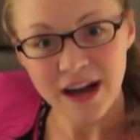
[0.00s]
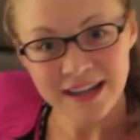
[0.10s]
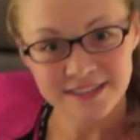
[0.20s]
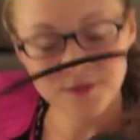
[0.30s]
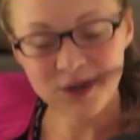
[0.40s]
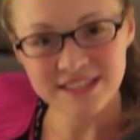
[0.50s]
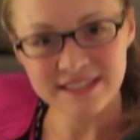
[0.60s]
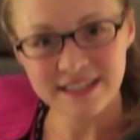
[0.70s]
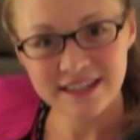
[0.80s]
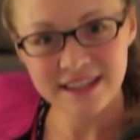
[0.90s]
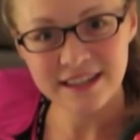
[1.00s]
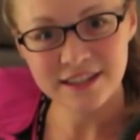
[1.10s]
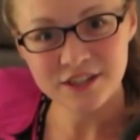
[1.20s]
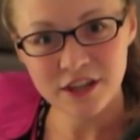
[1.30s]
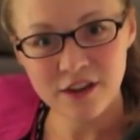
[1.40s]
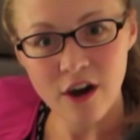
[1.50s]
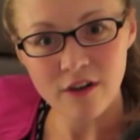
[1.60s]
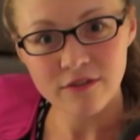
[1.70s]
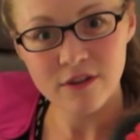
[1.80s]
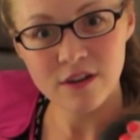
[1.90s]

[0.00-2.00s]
I squeezed it and it shut off.